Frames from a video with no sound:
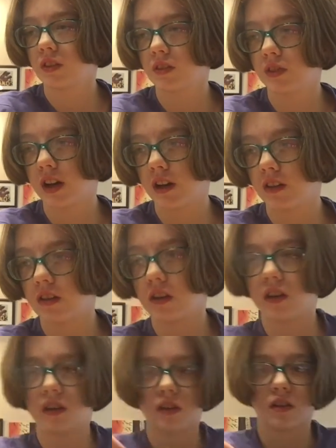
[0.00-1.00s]
red.
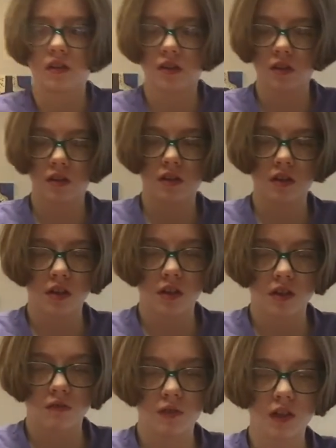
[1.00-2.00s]

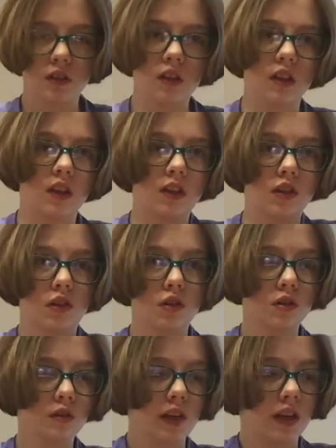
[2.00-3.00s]
We only need
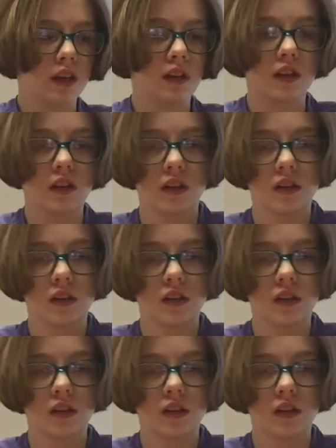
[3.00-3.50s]
2 red,